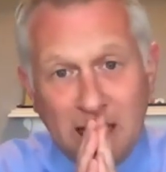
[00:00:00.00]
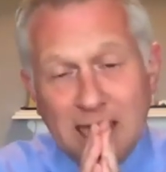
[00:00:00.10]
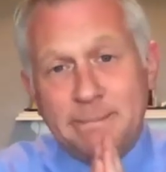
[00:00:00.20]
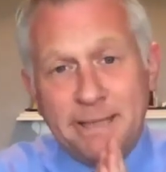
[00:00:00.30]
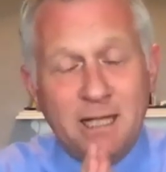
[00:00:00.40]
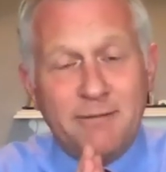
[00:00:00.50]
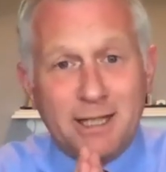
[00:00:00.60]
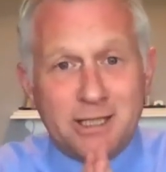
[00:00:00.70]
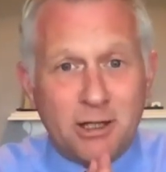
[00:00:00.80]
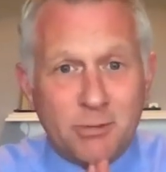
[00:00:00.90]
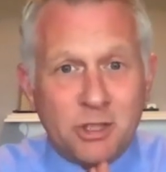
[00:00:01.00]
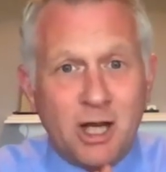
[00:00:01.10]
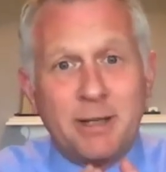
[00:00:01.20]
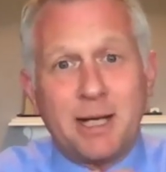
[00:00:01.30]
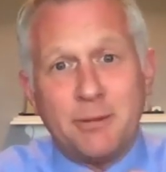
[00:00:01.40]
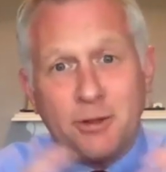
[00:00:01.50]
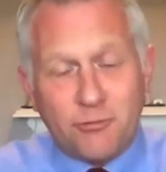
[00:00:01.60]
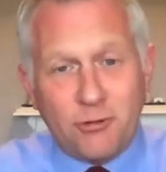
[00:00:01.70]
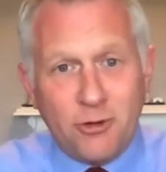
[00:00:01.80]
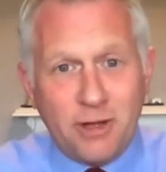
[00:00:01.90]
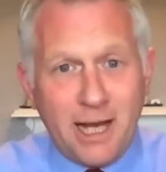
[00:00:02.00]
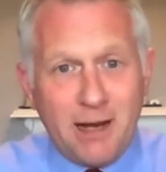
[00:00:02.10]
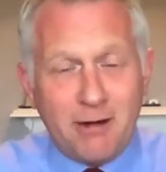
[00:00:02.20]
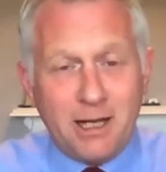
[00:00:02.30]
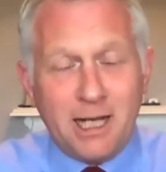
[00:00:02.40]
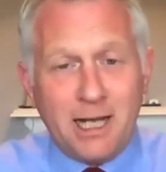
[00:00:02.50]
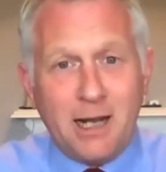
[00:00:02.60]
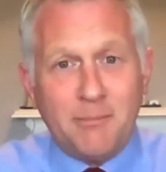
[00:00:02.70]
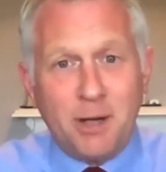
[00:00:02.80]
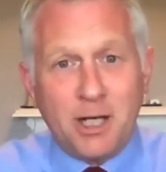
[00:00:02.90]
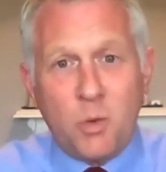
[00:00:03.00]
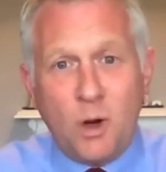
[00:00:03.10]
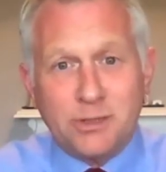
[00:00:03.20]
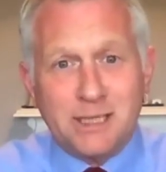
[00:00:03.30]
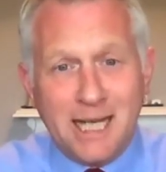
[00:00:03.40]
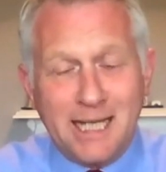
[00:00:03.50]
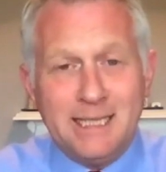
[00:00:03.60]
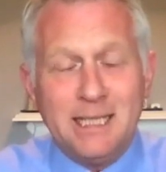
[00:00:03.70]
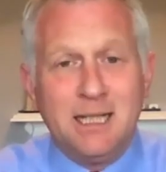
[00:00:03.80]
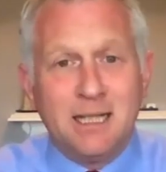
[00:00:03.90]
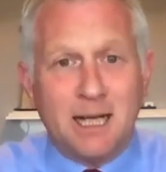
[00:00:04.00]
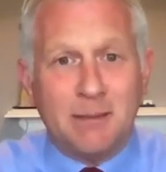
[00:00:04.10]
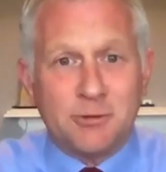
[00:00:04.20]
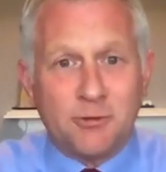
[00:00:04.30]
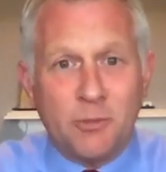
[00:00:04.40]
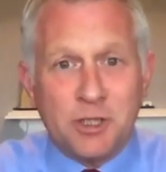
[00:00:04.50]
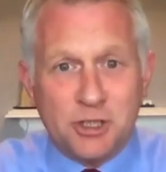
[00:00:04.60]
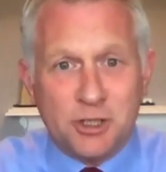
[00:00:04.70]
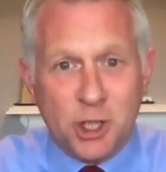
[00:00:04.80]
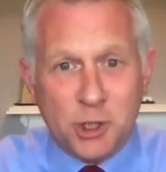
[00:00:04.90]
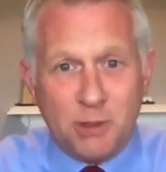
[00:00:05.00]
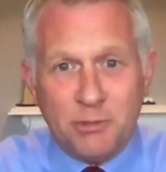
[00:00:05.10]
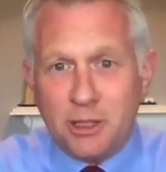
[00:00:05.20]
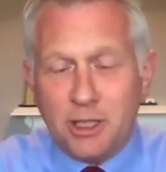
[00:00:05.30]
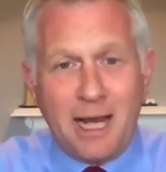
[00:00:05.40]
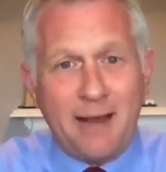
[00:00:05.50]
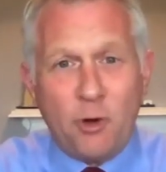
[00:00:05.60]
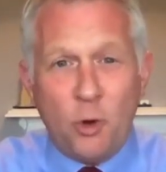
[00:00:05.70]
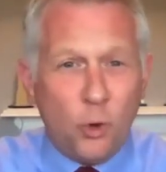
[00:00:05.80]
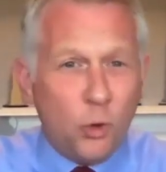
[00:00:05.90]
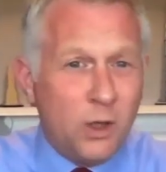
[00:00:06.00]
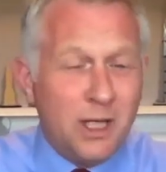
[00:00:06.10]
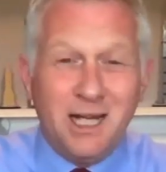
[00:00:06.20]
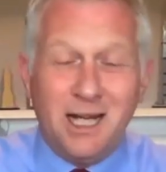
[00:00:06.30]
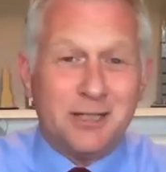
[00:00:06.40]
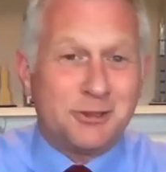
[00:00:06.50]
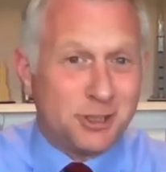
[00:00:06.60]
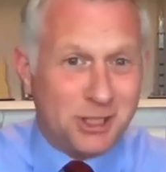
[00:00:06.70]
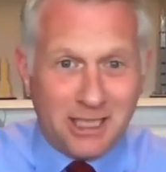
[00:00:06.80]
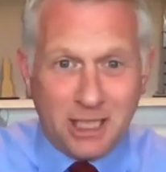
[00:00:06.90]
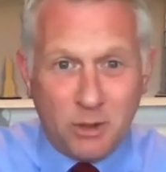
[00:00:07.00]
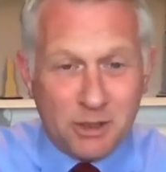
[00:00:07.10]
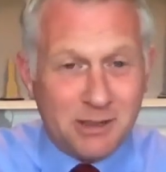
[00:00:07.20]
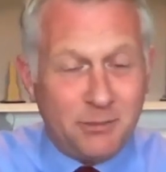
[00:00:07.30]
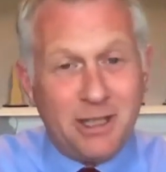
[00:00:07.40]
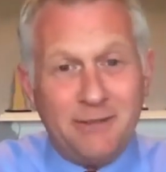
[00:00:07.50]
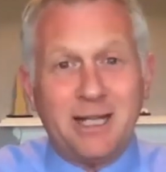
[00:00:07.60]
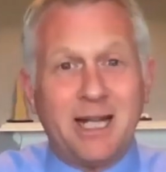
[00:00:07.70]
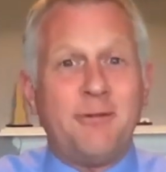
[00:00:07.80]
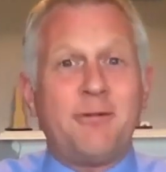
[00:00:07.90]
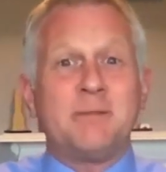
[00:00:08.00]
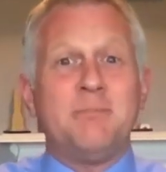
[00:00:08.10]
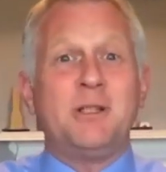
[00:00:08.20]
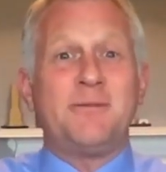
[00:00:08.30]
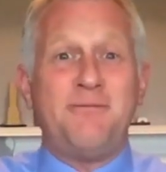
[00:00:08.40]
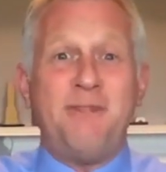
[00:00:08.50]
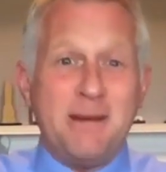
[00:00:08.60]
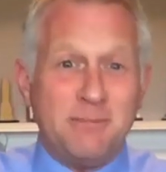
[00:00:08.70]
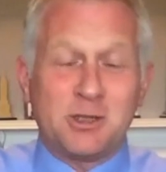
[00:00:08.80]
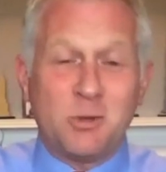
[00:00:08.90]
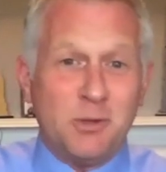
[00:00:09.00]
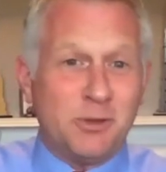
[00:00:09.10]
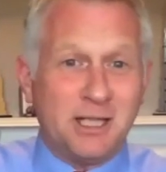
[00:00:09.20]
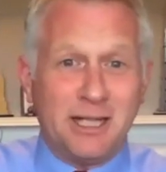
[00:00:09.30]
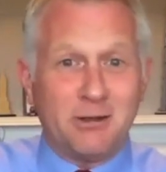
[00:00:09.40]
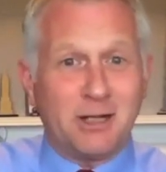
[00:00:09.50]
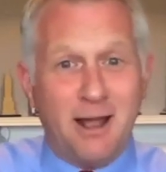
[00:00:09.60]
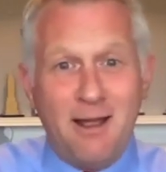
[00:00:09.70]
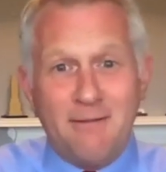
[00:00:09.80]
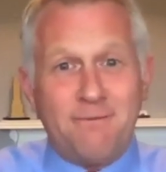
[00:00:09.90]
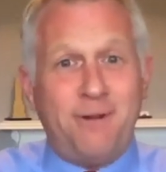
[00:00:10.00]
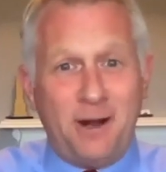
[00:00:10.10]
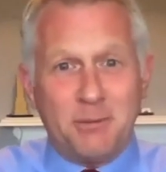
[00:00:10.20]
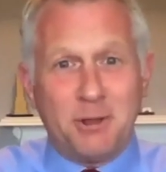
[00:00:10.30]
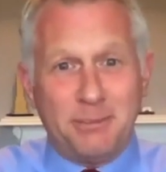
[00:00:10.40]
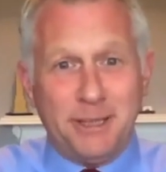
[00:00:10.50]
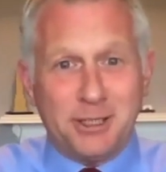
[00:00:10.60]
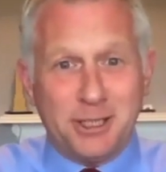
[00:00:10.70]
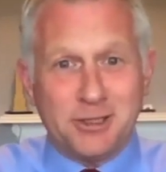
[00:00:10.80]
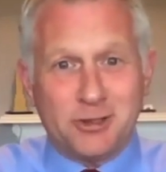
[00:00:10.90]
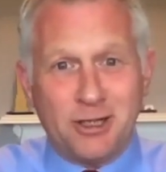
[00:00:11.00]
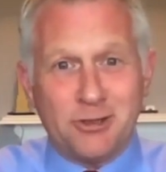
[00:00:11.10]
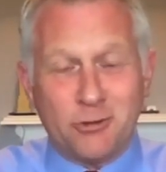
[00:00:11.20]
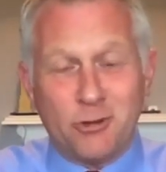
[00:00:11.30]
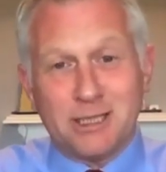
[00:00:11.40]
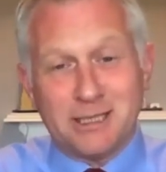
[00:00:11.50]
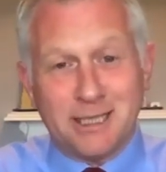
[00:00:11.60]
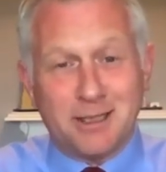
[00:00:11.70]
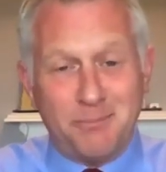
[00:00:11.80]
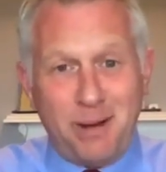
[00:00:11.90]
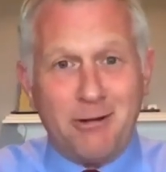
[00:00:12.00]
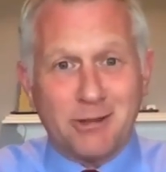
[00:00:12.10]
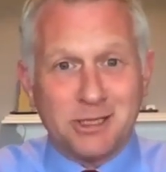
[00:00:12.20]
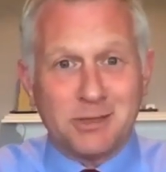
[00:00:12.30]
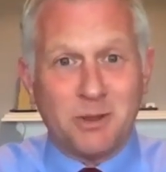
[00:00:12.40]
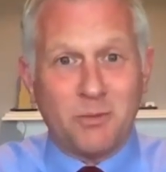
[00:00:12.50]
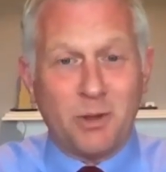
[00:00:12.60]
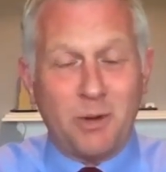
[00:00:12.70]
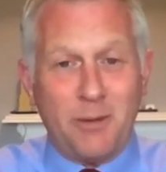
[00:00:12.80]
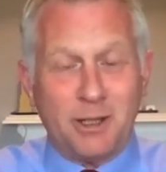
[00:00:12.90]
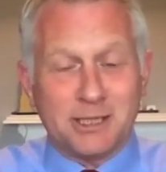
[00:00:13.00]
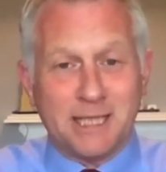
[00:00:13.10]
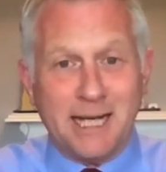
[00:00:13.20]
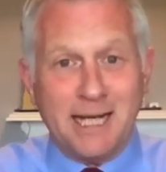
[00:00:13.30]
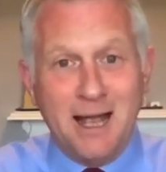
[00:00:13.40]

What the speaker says: speaking of that terrible time and coming through there, my quote today comes from Winston Churchill. I'm not going to have all Churchillian quotes, and I'm not even going to go for his most famous quote. We're certainly not going to fight them on the beaches and try and draw, as I said, comparisons with where we are today.